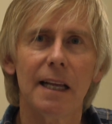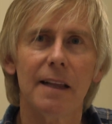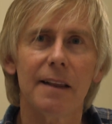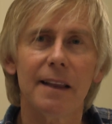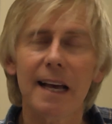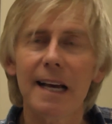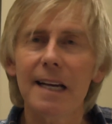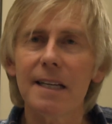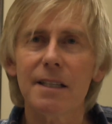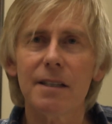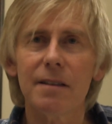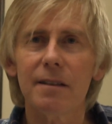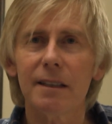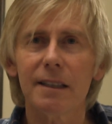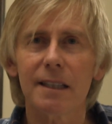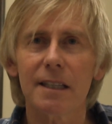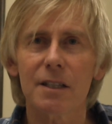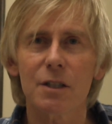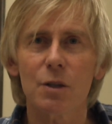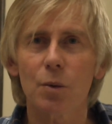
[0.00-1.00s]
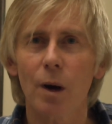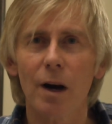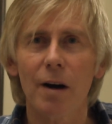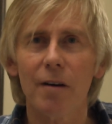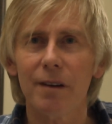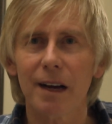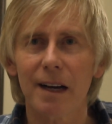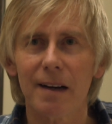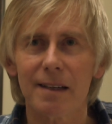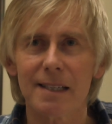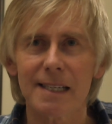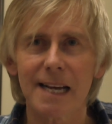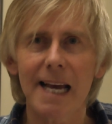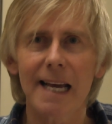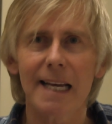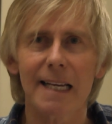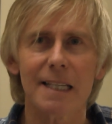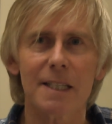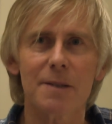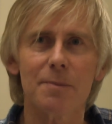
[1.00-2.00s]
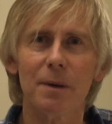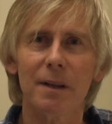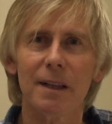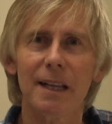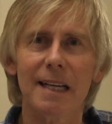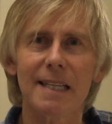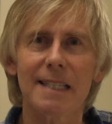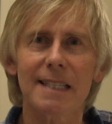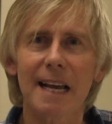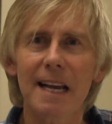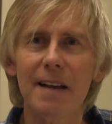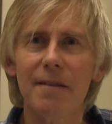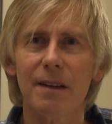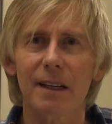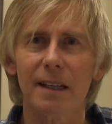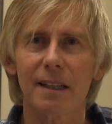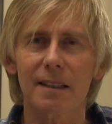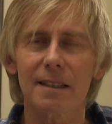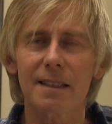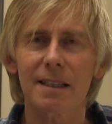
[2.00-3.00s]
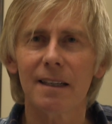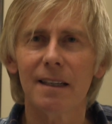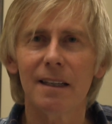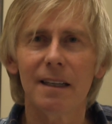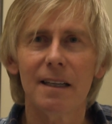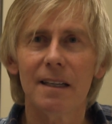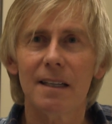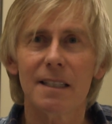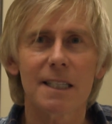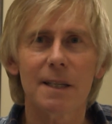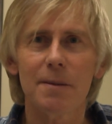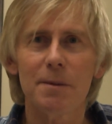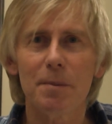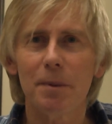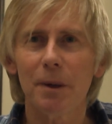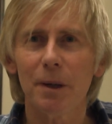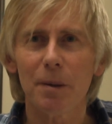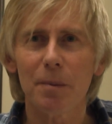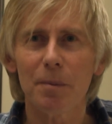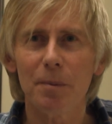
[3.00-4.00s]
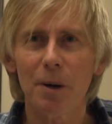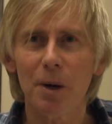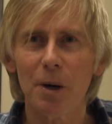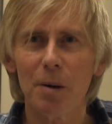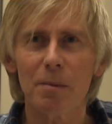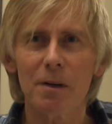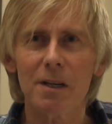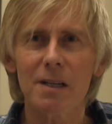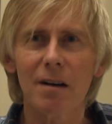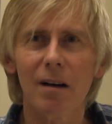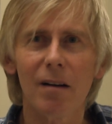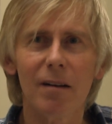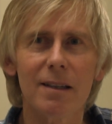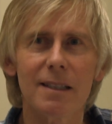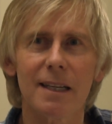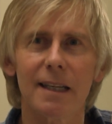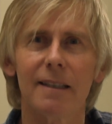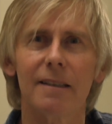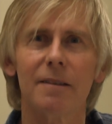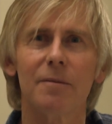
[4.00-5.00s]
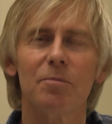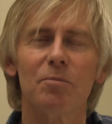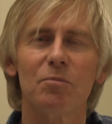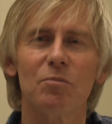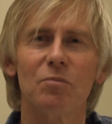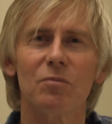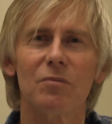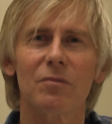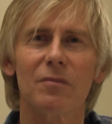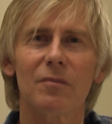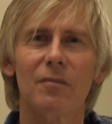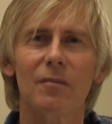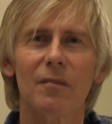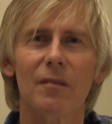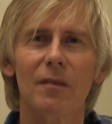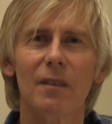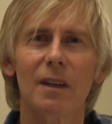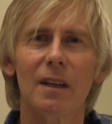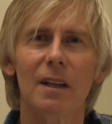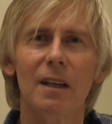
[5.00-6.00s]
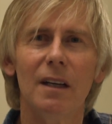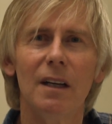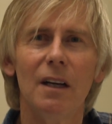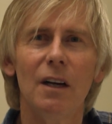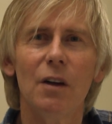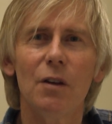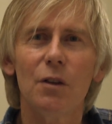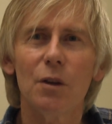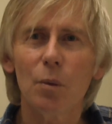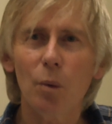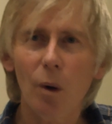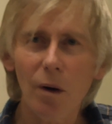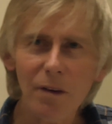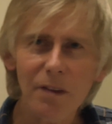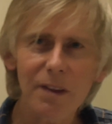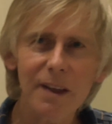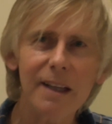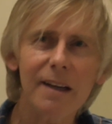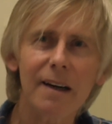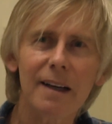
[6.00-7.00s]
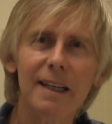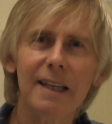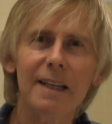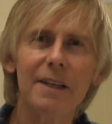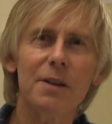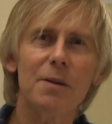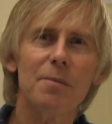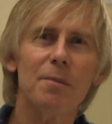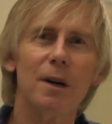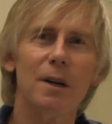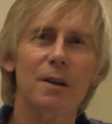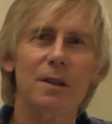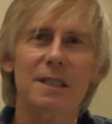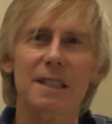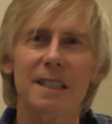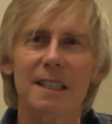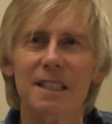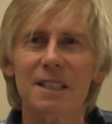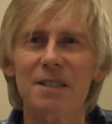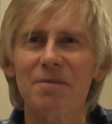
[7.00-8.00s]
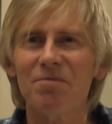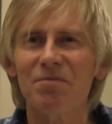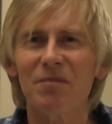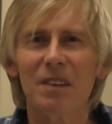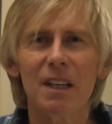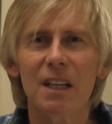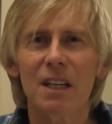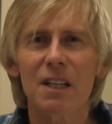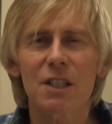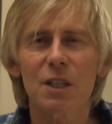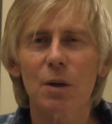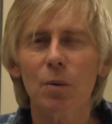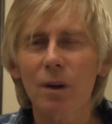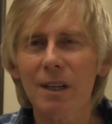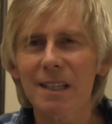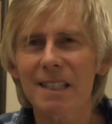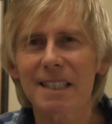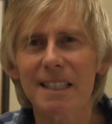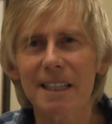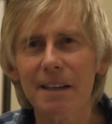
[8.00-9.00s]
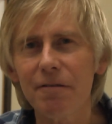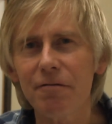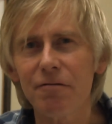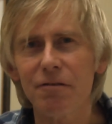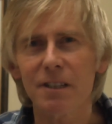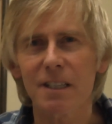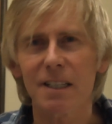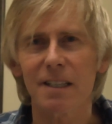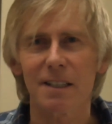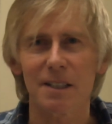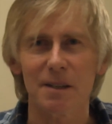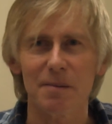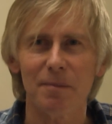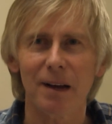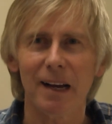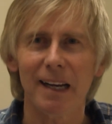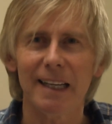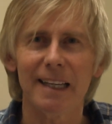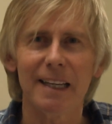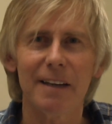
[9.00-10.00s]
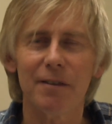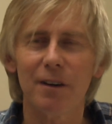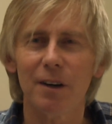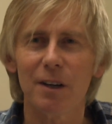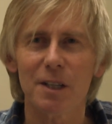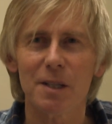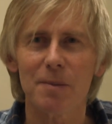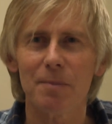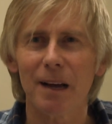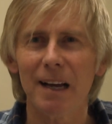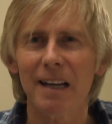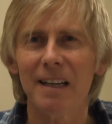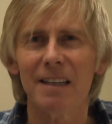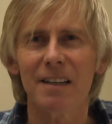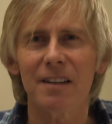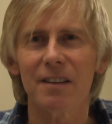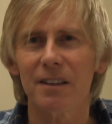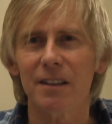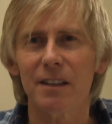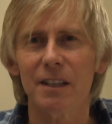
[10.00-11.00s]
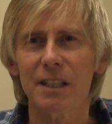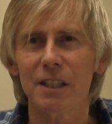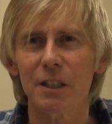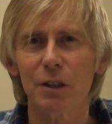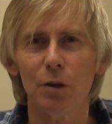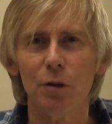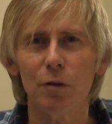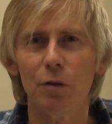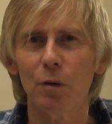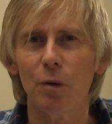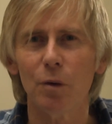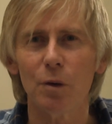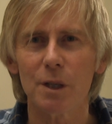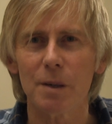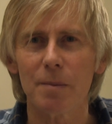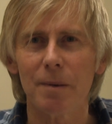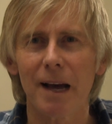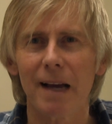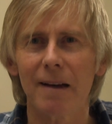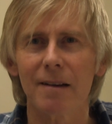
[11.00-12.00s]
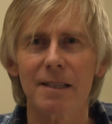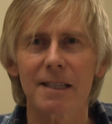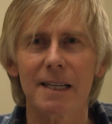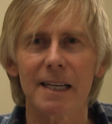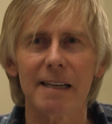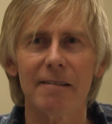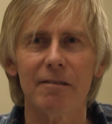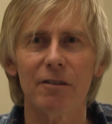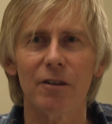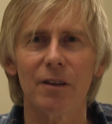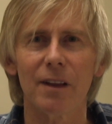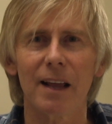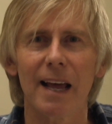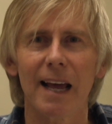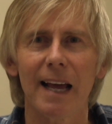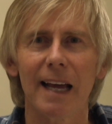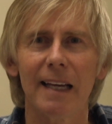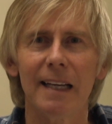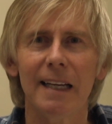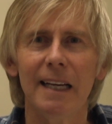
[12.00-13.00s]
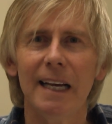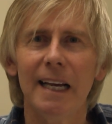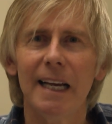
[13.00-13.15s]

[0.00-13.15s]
They're doing the 12-hour days, but their savings seem to be on a permanent holiday. The one thing I hear the most is, so what difference does it make if I spend 30 or 40 pounds here or there?